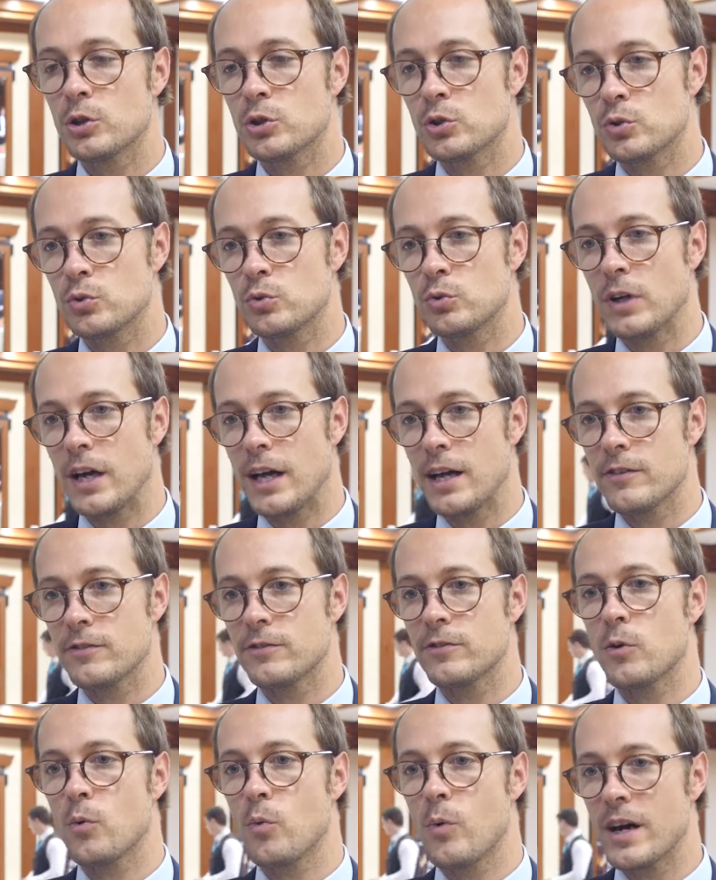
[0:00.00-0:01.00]
to
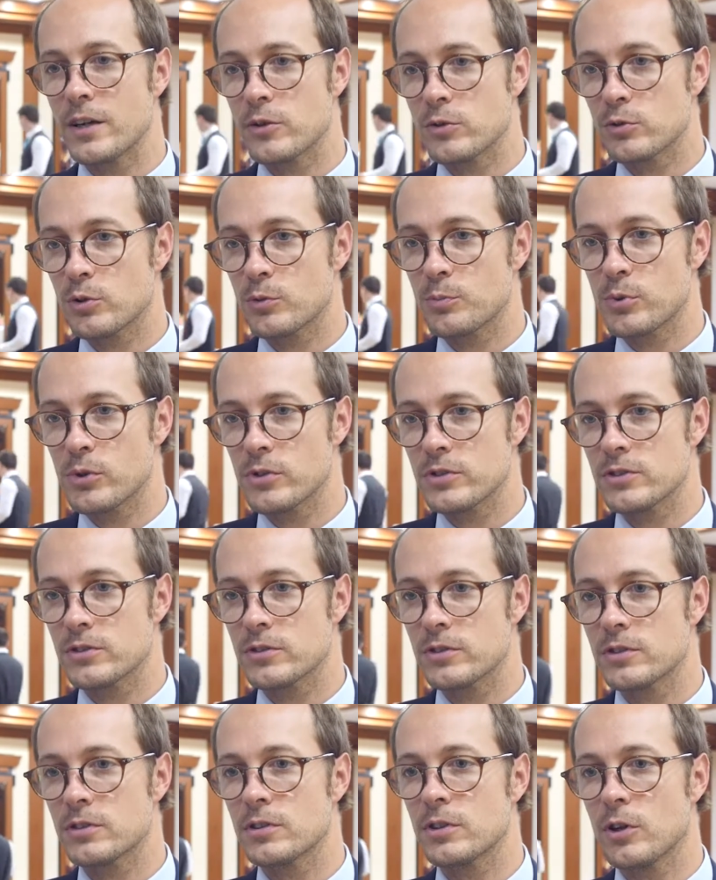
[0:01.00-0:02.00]
have
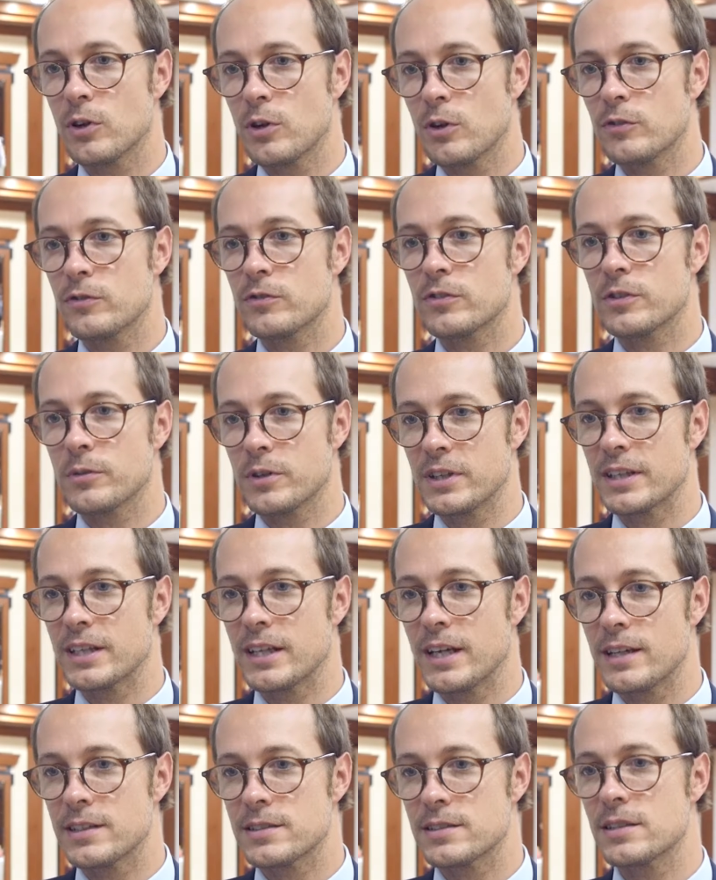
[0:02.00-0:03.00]
100% of green
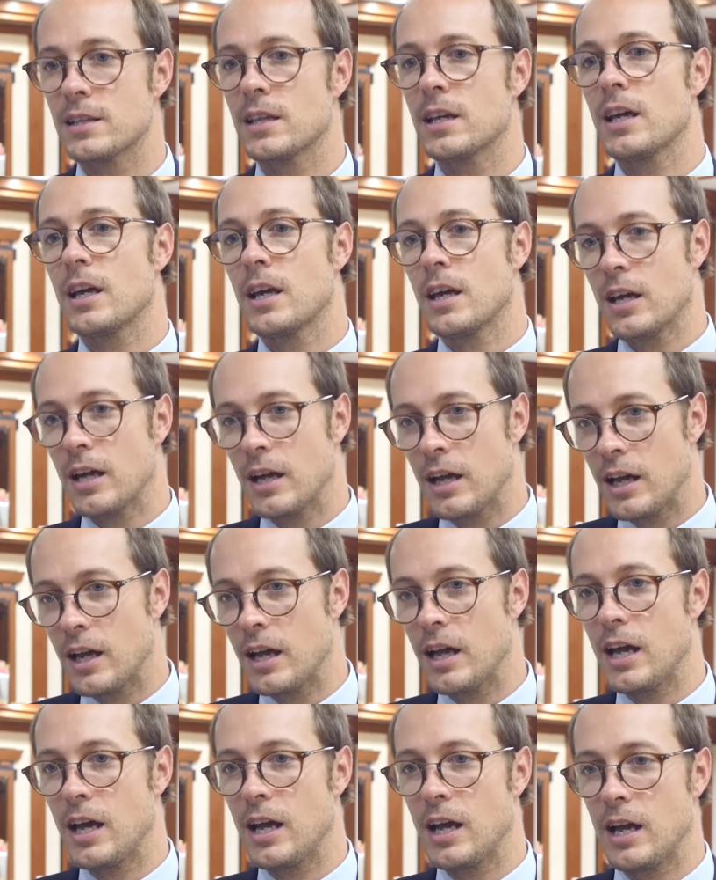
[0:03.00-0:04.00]
gas
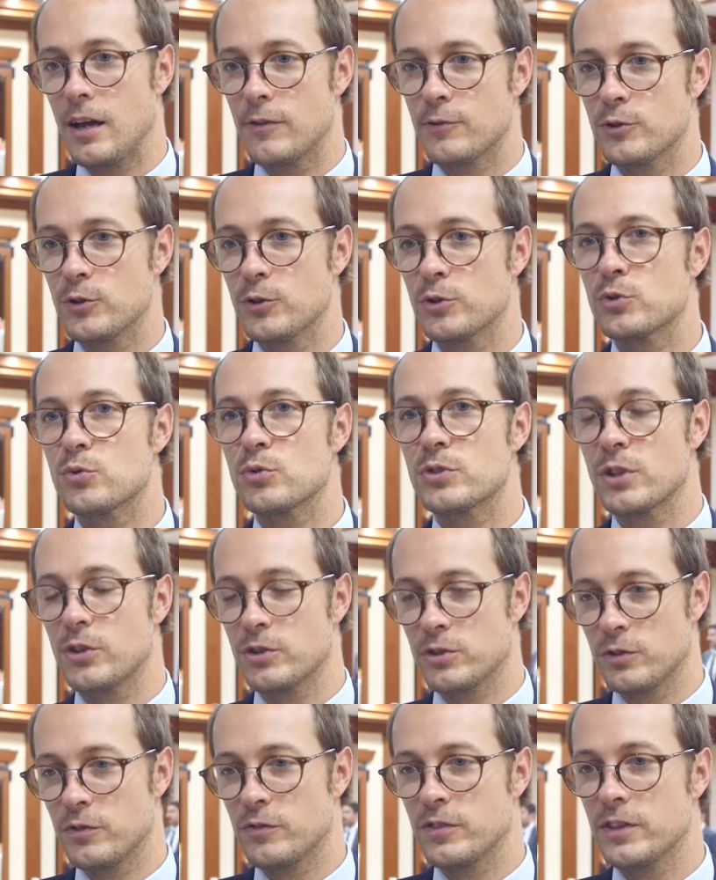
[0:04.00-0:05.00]
after
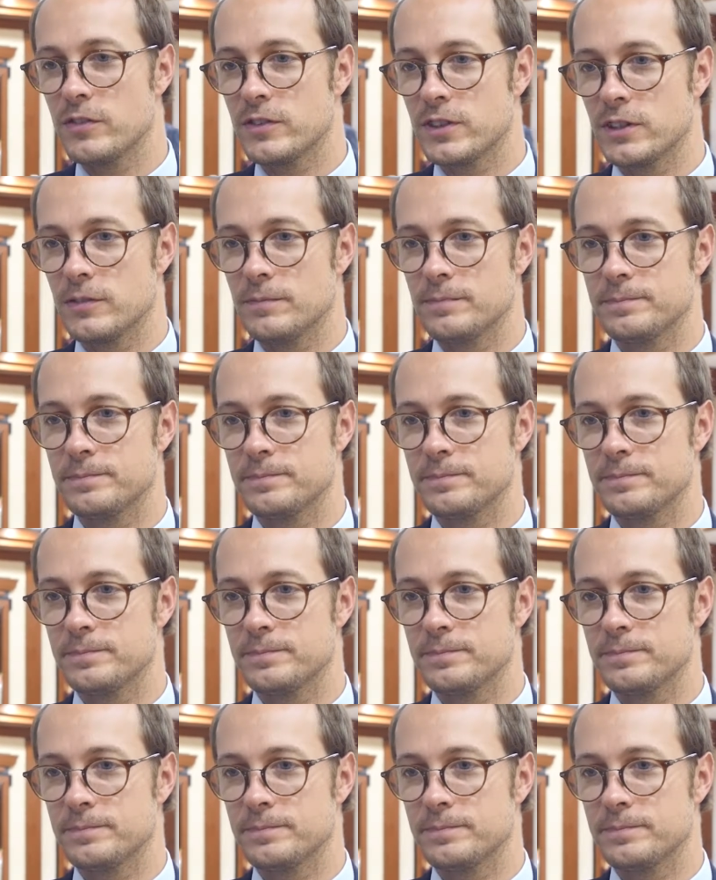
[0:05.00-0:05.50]
2050.